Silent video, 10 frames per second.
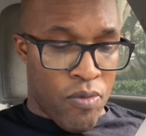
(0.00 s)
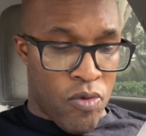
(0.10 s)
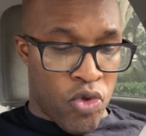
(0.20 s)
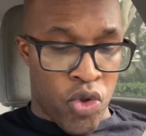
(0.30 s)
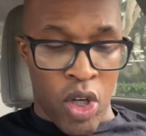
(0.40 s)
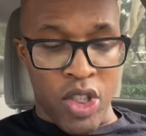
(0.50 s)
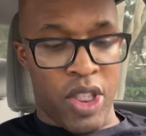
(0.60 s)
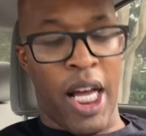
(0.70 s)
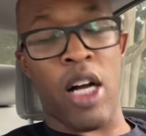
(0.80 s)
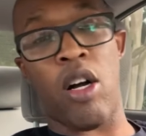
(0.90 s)
drugs
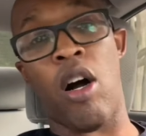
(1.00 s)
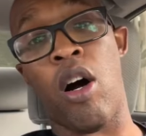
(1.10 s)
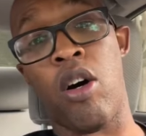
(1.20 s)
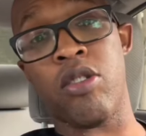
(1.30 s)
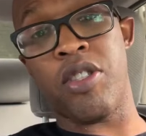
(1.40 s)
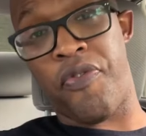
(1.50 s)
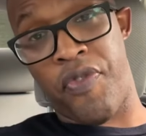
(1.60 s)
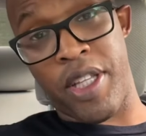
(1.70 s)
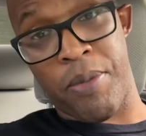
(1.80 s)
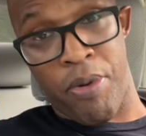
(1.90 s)
and alcohol to
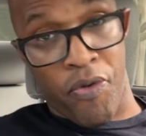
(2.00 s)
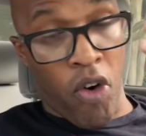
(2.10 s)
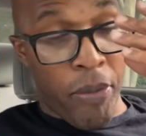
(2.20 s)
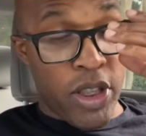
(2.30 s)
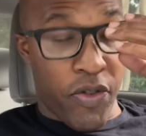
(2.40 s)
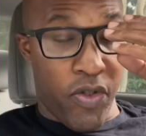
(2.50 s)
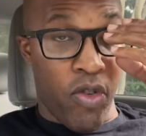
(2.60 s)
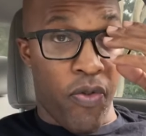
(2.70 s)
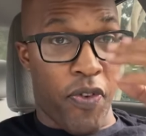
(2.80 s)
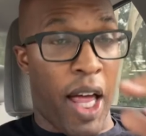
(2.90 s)
affect the performance of
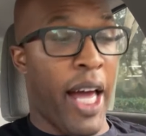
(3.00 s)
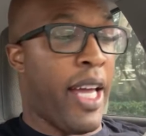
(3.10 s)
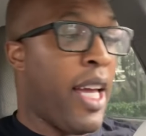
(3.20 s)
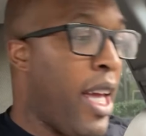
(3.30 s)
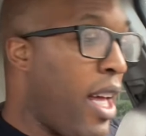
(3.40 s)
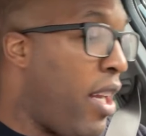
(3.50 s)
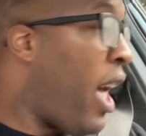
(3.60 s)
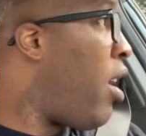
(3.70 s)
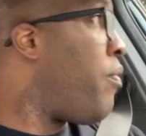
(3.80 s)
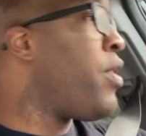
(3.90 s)
you flying.
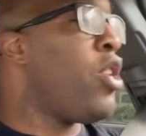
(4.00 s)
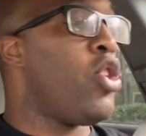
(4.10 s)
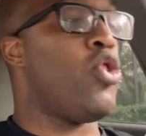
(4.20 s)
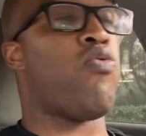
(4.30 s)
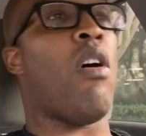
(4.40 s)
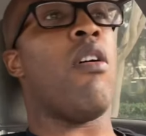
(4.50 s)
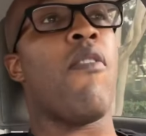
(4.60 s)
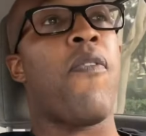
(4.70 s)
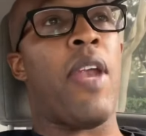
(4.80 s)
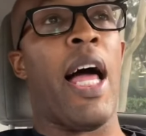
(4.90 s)
Now,
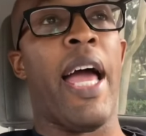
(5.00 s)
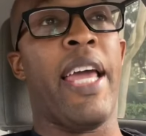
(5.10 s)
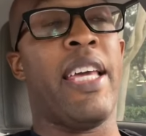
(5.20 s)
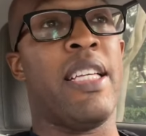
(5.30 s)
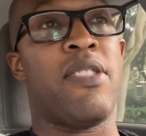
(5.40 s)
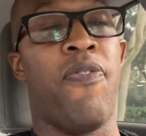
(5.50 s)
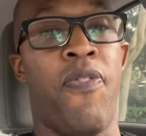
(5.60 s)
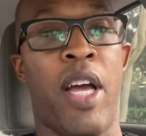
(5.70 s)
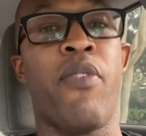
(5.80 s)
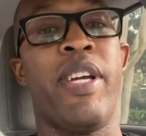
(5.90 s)
drone flying is
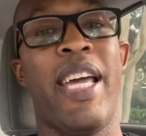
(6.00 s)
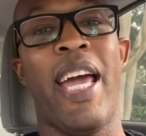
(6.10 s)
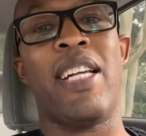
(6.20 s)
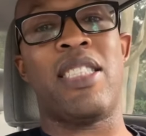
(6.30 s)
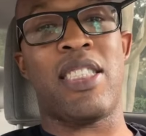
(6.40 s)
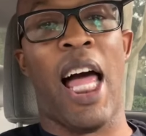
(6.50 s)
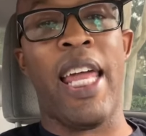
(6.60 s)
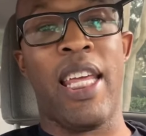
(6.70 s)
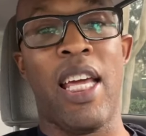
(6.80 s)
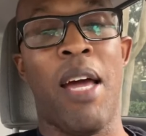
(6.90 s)
very
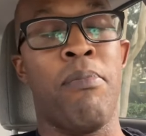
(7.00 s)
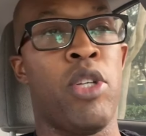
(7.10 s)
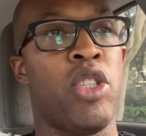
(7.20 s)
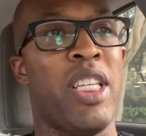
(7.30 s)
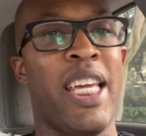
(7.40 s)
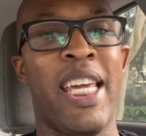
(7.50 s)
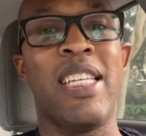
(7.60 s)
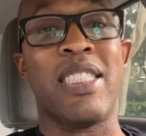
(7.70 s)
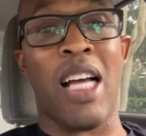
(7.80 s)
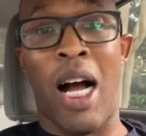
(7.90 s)
exciting, and there's
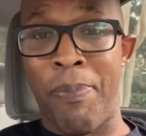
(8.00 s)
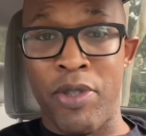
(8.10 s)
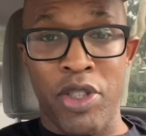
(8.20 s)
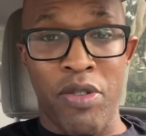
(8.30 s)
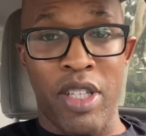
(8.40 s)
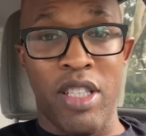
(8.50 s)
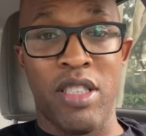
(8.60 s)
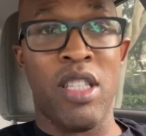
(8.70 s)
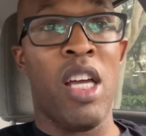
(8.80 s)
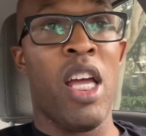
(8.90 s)
endless opportunities.